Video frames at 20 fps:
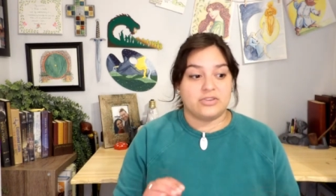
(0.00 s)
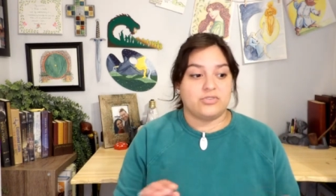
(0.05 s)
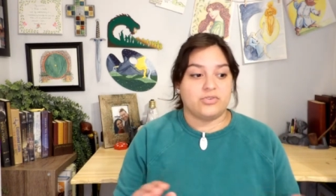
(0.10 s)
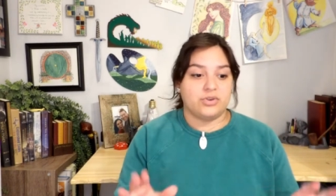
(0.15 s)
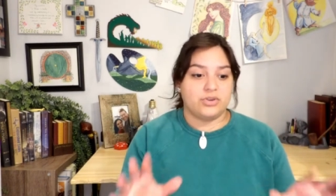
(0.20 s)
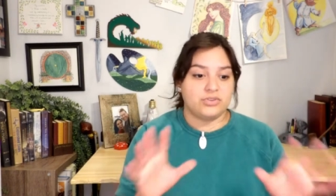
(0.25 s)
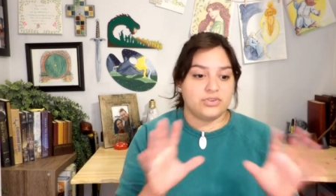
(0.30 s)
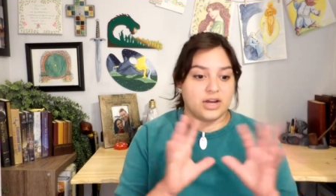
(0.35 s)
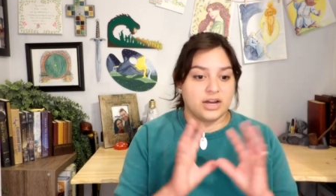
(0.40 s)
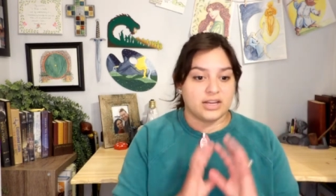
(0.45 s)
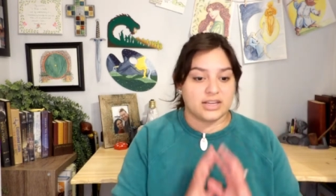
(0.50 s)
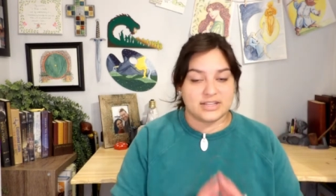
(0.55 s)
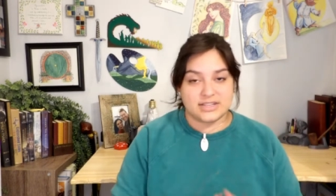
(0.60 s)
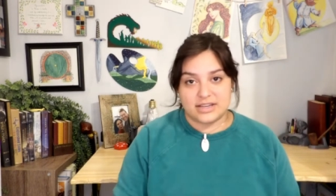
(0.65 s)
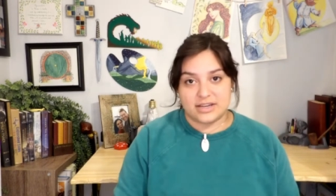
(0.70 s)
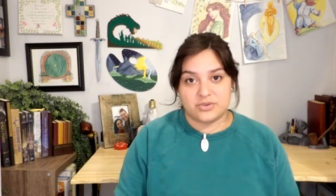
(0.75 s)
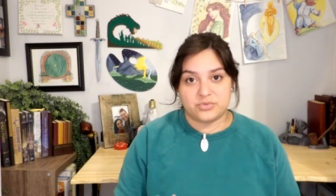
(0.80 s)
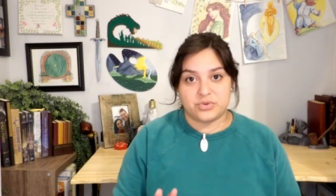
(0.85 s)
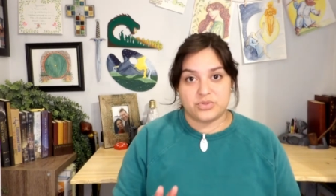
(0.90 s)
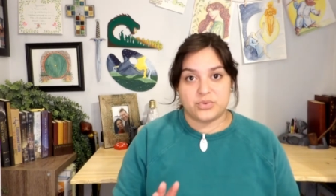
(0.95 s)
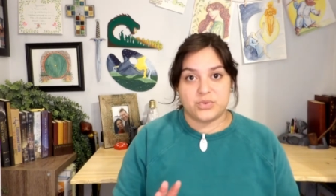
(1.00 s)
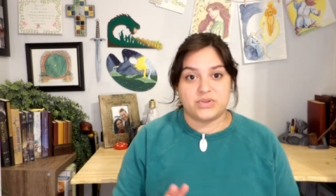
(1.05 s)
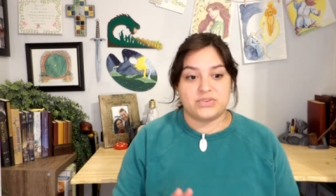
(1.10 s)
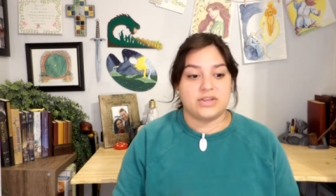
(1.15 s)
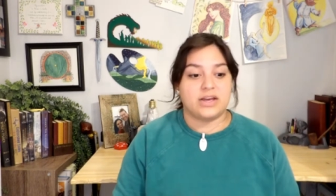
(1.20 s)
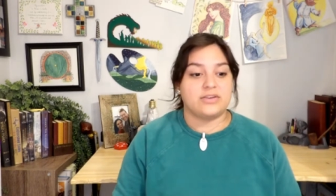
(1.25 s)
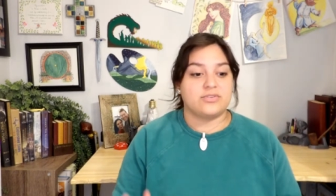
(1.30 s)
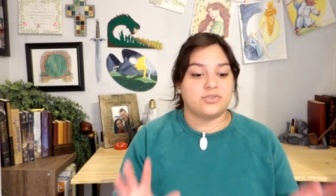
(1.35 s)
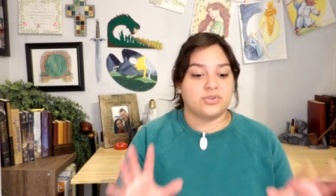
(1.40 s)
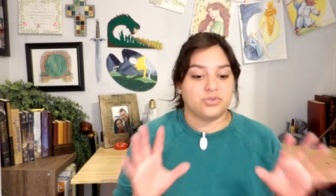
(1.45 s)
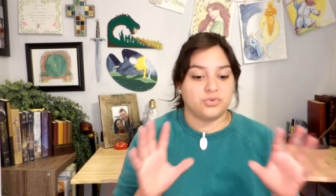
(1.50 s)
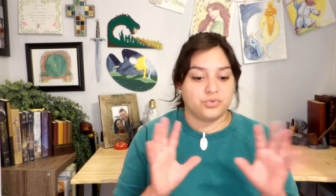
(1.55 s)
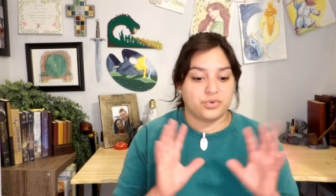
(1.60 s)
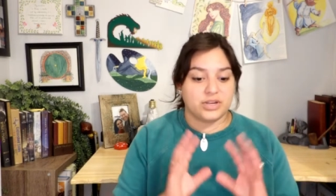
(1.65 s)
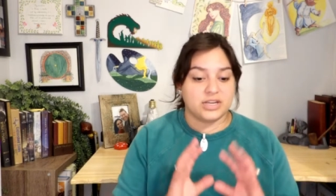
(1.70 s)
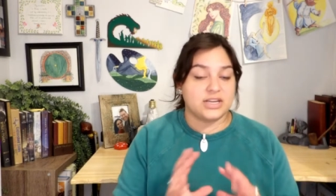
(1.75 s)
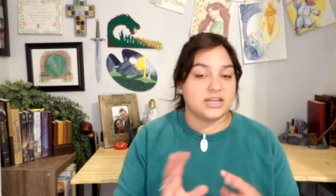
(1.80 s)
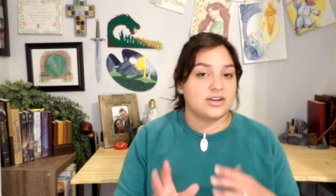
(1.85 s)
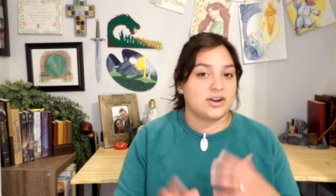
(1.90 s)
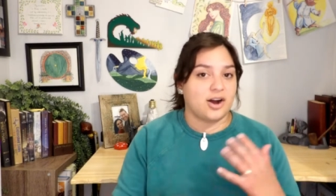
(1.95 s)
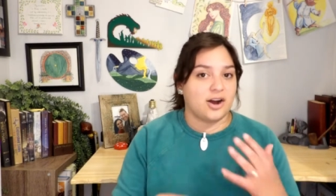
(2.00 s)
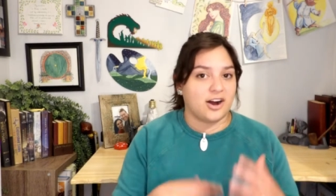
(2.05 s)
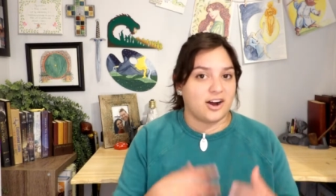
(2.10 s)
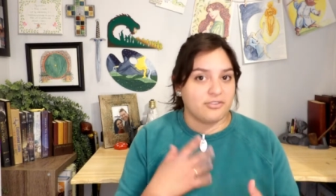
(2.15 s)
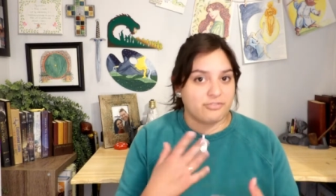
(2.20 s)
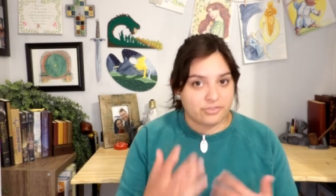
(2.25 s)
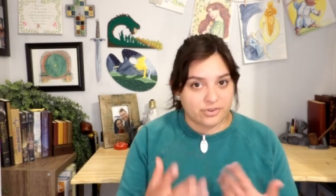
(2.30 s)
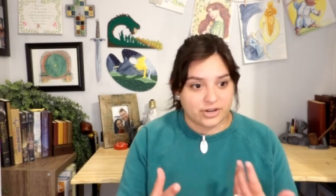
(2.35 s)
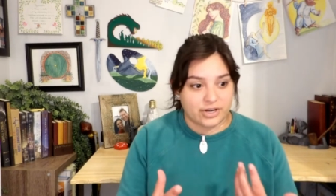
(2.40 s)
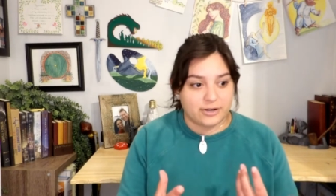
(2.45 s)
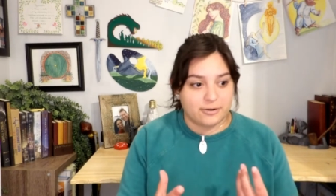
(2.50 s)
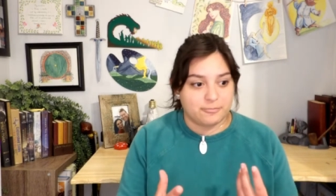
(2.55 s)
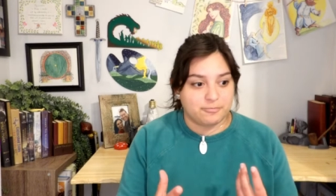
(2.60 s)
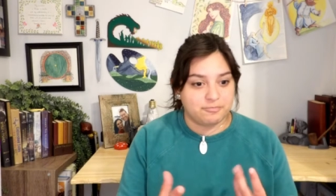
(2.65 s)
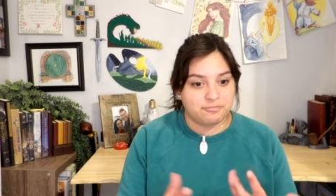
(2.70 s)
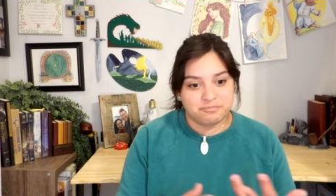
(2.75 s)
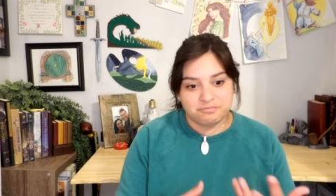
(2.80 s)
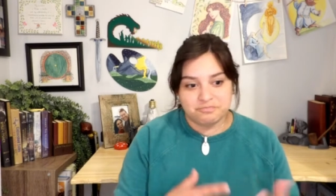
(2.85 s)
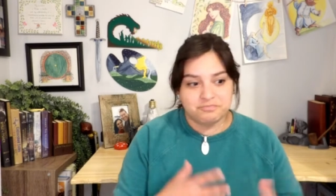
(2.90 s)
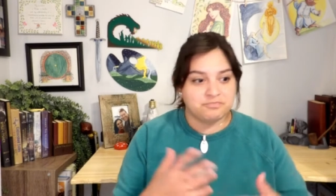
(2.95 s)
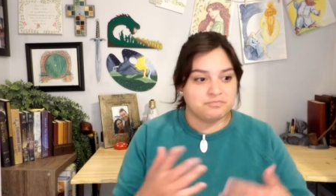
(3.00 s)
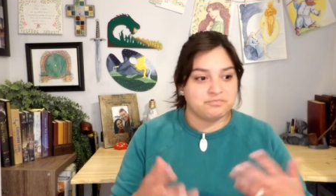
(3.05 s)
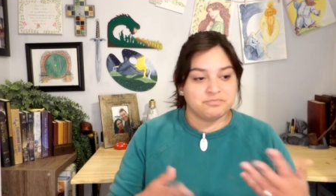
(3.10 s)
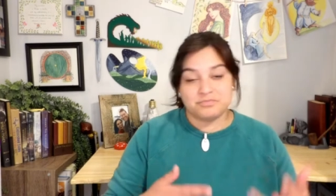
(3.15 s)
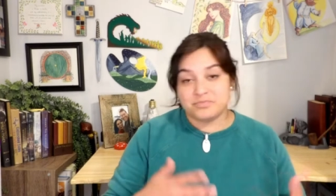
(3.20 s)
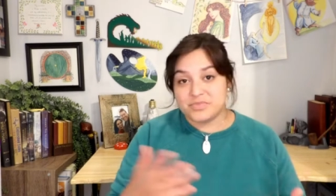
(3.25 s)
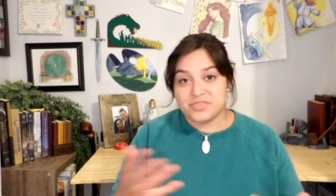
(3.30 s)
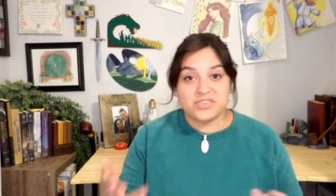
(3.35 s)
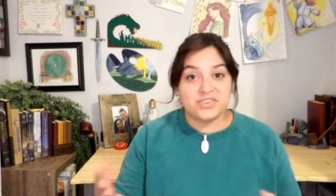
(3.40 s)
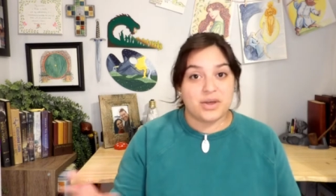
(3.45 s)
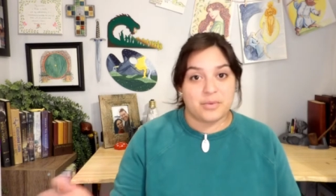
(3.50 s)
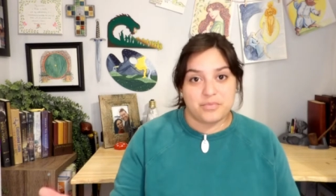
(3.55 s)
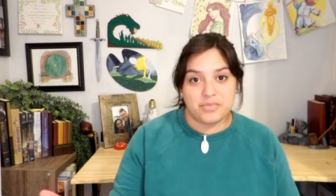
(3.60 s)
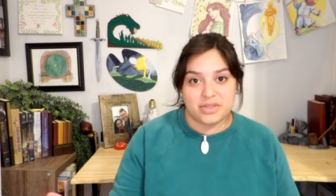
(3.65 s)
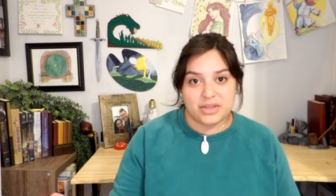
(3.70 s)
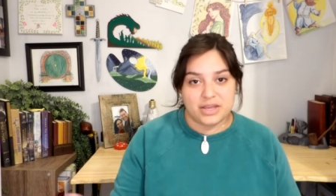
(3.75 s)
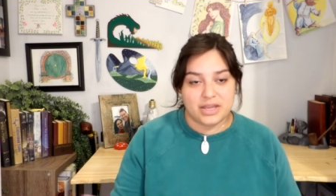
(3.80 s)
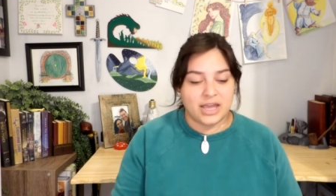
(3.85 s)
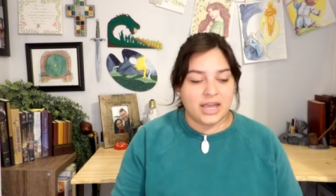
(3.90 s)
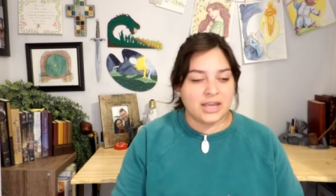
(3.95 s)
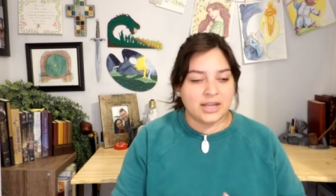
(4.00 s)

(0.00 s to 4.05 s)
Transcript: So he's not content with where he's at. So the ring can offer him something.